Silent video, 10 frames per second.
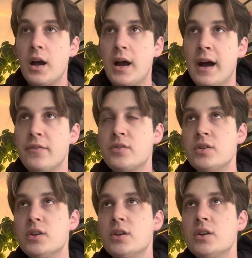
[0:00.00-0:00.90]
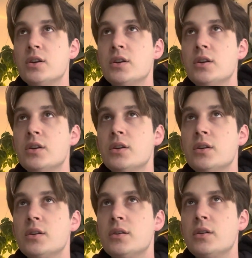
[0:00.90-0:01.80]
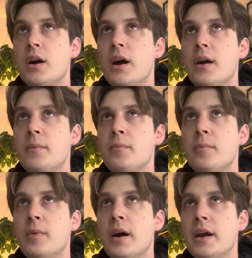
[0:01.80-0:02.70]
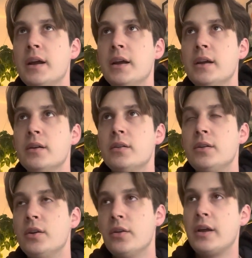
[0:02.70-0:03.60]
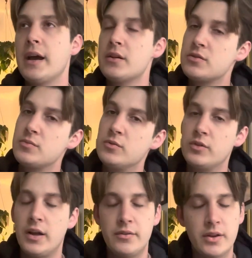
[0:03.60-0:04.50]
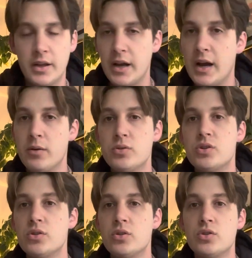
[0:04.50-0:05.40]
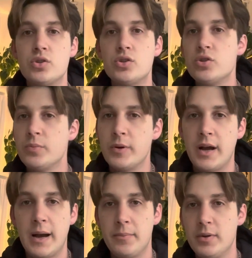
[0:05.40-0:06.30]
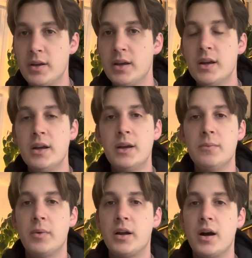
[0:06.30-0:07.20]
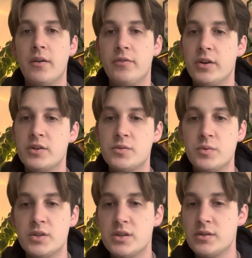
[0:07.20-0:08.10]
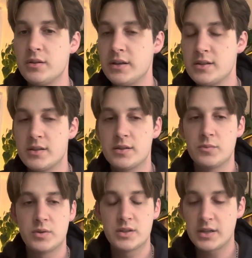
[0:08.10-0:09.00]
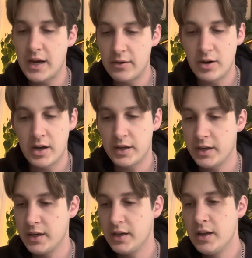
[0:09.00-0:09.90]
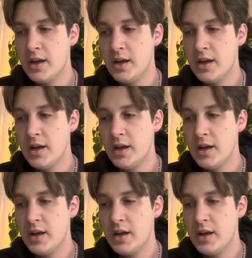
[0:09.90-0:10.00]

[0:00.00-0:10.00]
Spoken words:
after my, the cast removal, everything, I was super happy. My confidence was skyrocketed.